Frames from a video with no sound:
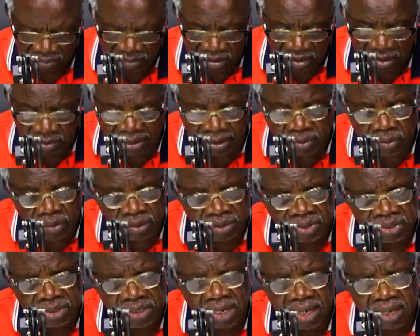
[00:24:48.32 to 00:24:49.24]
radi won
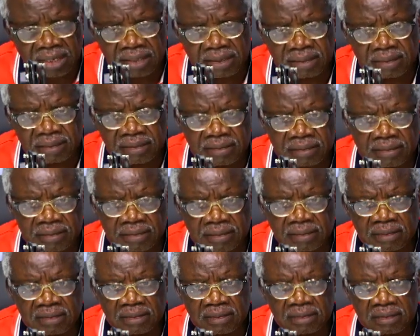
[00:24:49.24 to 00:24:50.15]
shrine
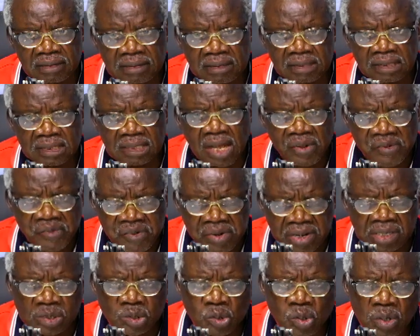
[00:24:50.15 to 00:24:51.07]
ya
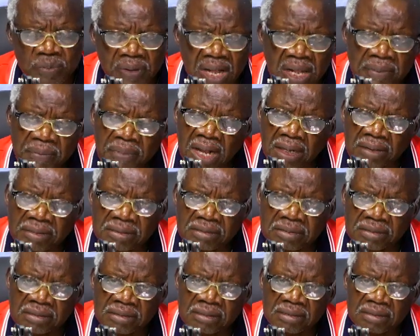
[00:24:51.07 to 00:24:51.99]
nwene so man baako
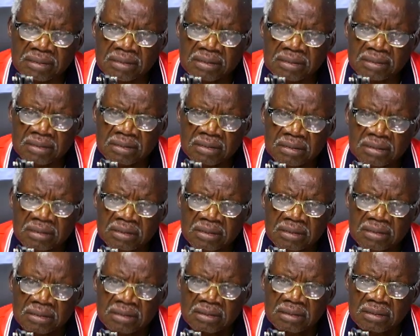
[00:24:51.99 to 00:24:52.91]

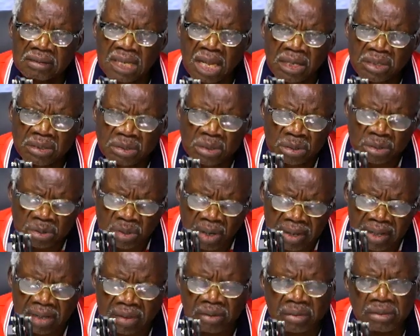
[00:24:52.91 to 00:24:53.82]
ya ndudo
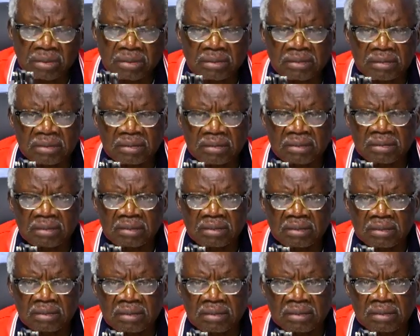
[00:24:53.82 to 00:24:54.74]
ye ho
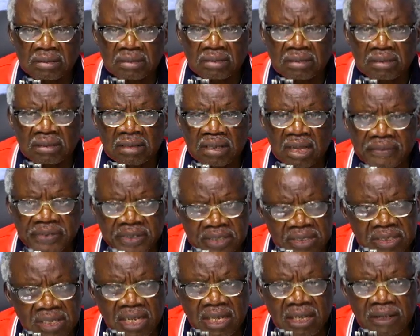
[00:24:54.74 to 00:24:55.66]
every
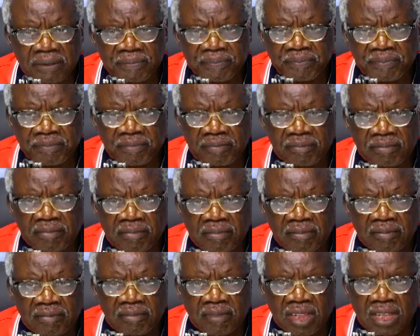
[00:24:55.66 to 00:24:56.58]
say
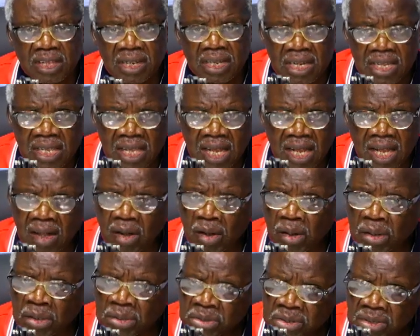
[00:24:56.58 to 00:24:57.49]
near
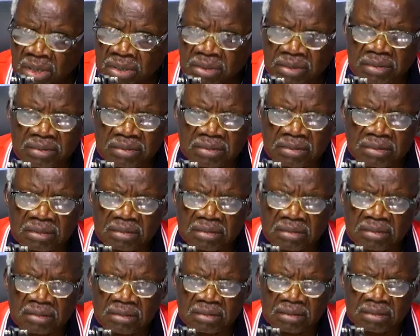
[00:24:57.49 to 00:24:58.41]
odon
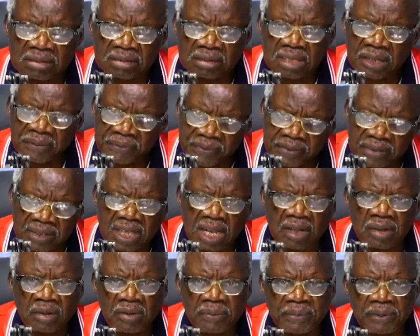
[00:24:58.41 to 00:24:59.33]
Efri
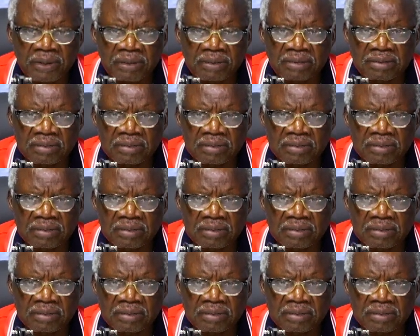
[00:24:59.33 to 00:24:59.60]
nyankopon.